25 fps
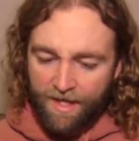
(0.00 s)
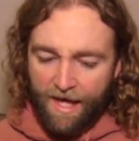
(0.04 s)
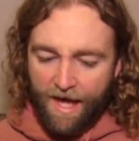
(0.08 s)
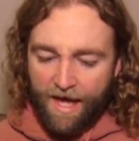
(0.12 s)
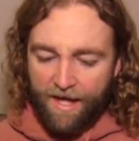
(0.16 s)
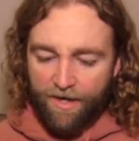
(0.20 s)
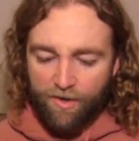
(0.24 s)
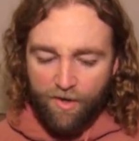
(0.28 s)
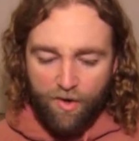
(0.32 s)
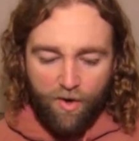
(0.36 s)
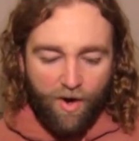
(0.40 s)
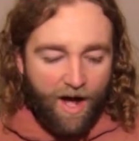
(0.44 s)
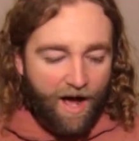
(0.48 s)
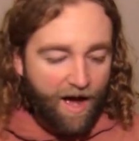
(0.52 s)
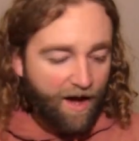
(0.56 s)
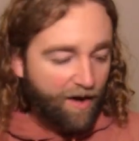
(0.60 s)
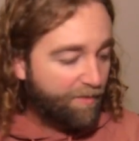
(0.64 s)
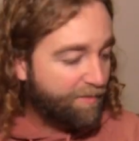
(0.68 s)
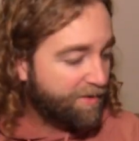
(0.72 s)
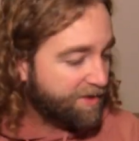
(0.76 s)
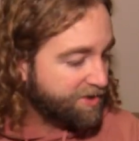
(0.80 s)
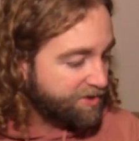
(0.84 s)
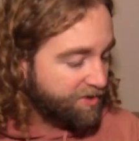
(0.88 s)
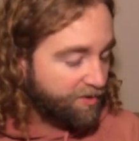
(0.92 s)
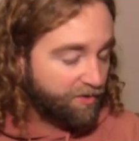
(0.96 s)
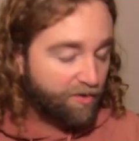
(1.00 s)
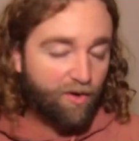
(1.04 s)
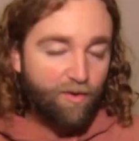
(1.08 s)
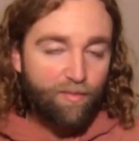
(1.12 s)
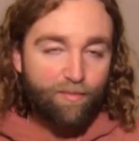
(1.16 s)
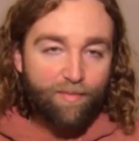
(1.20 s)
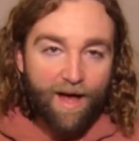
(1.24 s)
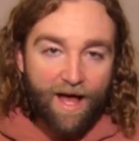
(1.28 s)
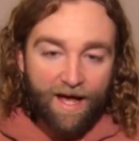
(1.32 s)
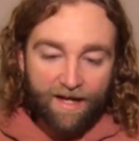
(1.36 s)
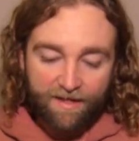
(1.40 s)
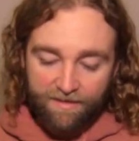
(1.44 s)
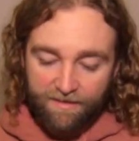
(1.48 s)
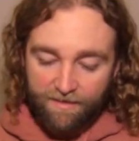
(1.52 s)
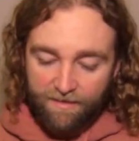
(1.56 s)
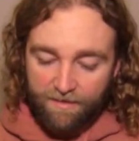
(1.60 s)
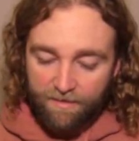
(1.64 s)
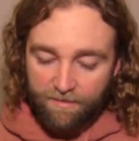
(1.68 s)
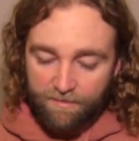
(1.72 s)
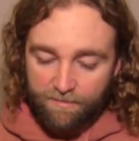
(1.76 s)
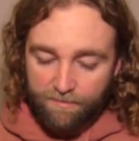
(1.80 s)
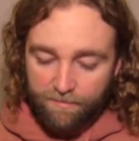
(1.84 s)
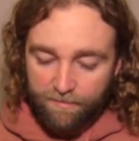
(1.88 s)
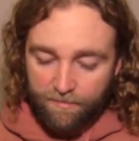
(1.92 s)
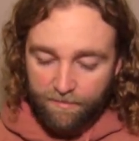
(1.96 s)
I don't know how much I'll go back to
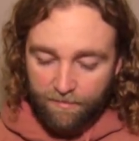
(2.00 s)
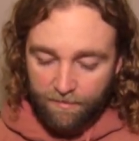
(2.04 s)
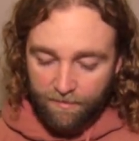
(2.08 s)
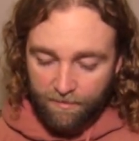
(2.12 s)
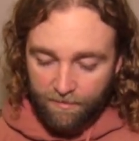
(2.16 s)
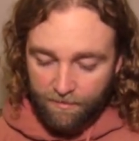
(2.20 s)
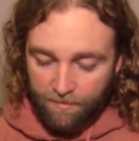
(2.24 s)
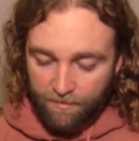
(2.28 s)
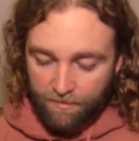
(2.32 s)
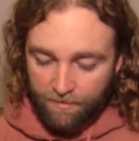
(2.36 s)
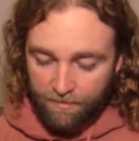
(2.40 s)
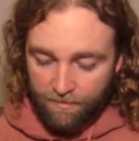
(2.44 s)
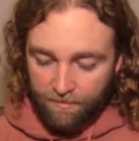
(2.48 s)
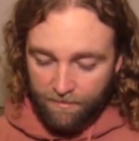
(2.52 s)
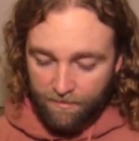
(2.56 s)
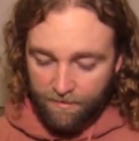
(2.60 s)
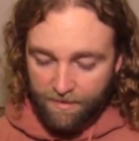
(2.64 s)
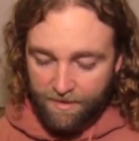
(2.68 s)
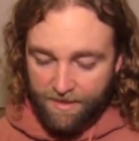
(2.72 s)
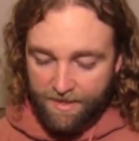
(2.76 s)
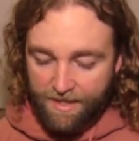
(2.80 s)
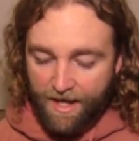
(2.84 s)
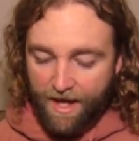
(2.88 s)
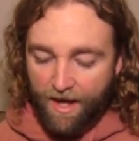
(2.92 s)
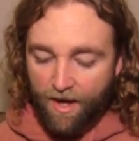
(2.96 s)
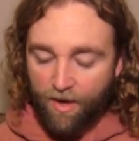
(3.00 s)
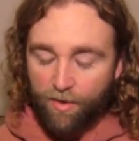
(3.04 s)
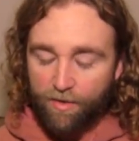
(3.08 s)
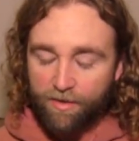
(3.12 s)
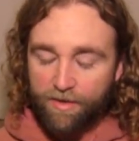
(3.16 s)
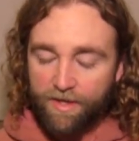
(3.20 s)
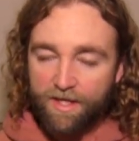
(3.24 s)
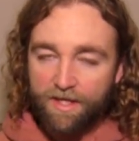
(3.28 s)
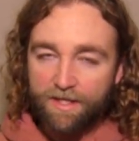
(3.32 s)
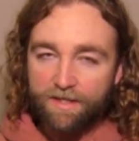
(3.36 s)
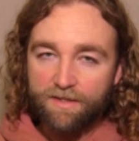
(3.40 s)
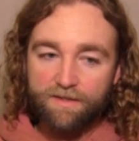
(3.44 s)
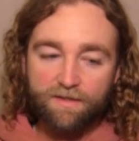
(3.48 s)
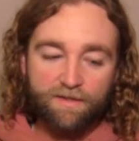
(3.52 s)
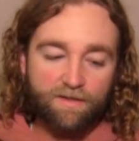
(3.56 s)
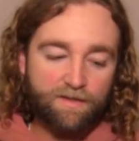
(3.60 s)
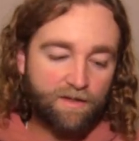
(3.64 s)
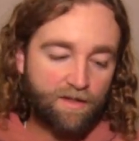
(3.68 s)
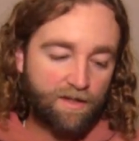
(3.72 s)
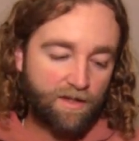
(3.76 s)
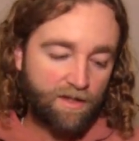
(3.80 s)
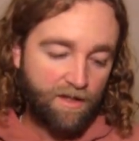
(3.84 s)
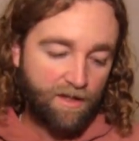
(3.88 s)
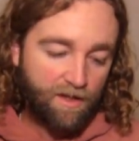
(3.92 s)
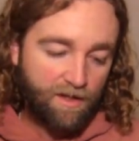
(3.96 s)
them now that
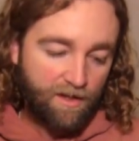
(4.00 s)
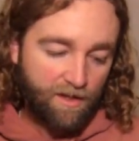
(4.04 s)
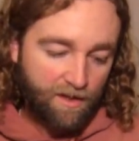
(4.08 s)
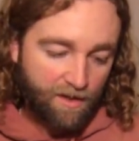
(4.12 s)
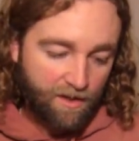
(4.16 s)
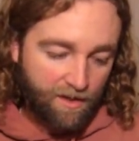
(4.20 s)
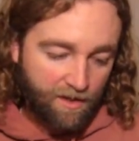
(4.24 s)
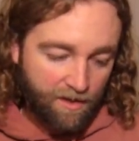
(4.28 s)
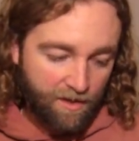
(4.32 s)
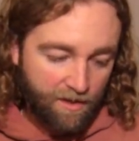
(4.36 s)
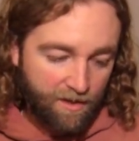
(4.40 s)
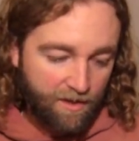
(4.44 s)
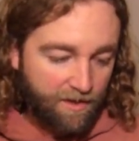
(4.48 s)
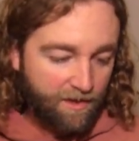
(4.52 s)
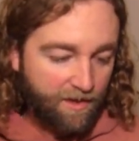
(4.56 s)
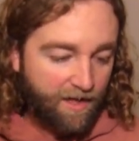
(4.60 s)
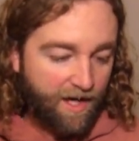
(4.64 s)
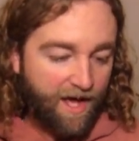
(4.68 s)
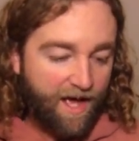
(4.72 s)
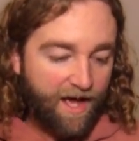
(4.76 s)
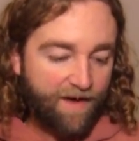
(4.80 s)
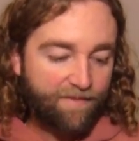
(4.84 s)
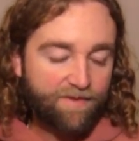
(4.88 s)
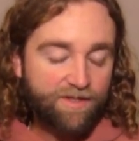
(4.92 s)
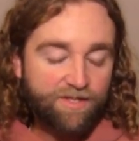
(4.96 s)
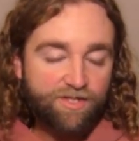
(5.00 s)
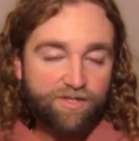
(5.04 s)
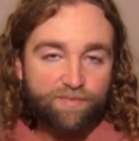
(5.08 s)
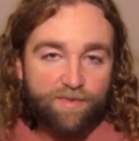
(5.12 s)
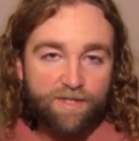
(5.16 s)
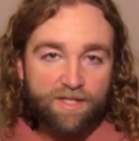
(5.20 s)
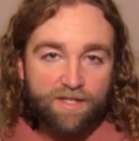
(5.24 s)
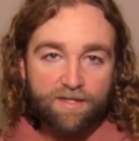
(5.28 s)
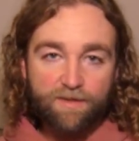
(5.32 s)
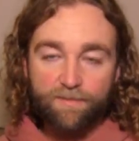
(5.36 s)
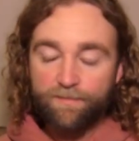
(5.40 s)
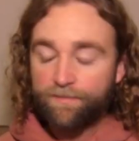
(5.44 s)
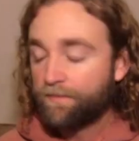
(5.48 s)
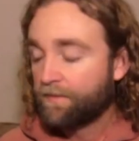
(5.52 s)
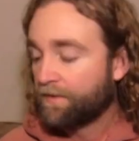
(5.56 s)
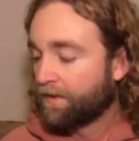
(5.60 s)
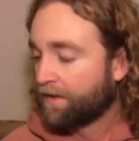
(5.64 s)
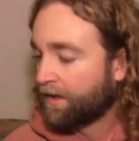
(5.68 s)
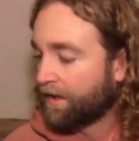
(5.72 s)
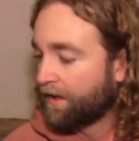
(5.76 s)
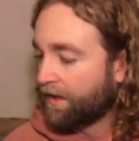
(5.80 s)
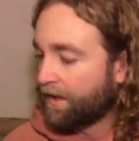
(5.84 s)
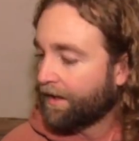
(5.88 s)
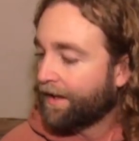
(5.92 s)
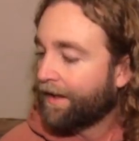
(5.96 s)
I have the Smedium,
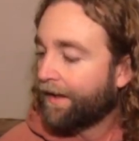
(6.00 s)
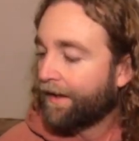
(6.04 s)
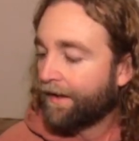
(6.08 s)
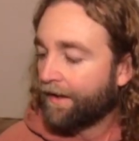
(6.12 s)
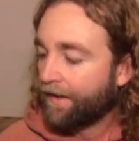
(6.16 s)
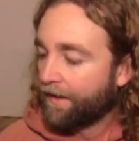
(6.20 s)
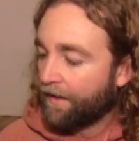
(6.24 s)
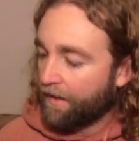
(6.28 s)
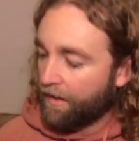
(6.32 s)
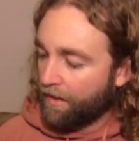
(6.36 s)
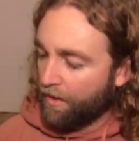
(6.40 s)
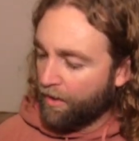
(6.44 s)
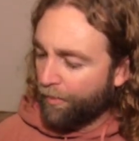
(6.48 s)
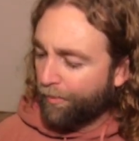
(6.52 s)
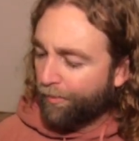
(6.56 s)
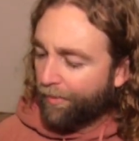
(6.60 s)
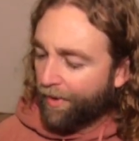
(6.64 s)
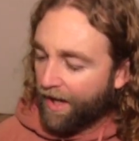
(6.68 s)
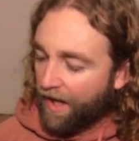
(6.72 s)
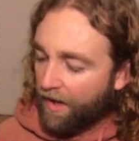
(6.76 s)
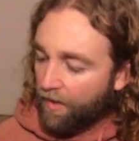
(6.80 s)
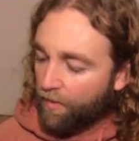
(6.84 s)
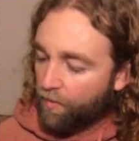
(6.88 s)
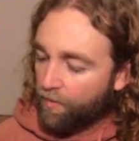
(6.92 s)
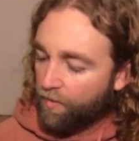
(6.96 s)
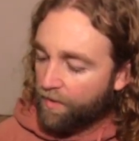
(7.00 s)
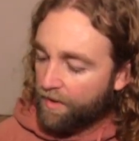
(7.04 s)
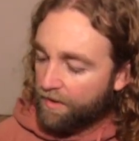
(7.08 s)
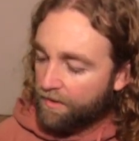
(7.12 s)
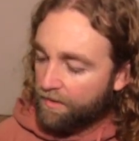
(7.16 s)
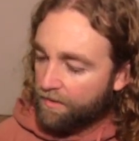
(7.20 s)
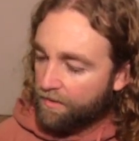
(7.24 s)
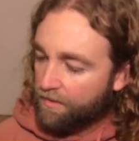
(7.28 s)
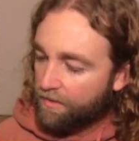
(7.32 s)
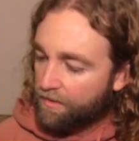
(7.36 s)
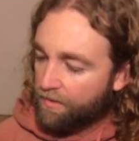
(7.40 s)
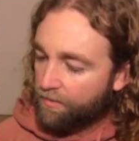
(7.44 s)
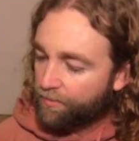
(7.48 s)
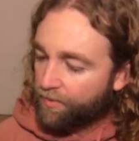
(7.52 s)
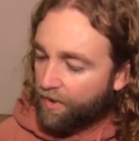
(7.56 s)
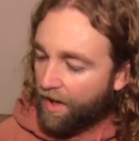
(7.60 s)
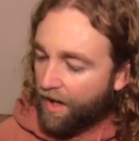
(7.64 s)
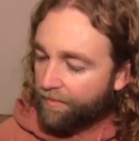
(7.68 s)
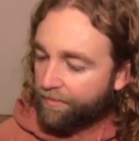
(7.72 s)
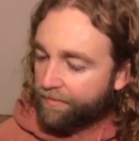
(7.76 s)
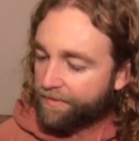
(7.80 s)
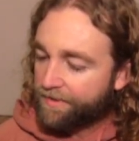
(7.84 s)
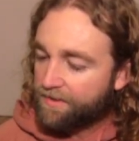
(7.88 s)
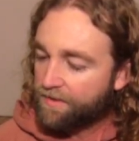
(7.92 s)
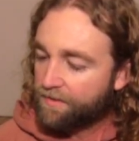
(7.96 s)
but I will
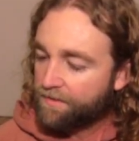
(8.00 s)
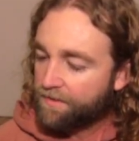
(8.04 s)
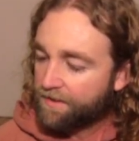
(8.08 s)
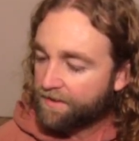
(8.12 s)
probably do an